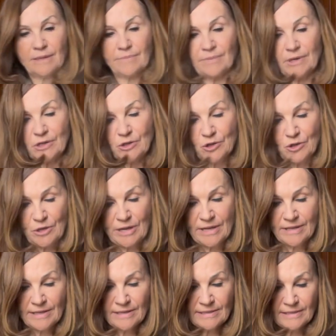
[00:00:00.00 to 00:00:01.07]
I'm going to
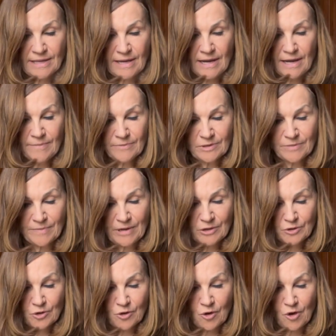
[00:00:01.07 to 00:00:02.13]
shake this up to make
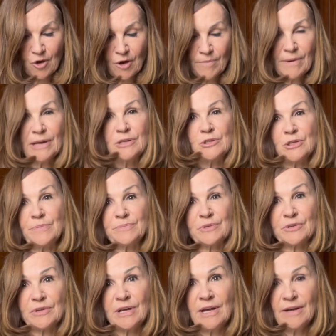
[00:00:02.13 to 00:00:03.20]
sure all my chips
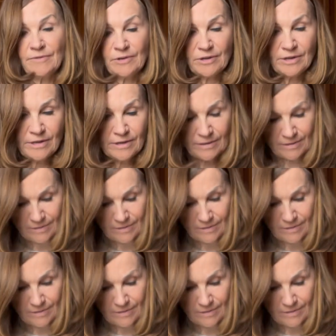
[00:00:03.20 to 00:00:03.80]
are covered.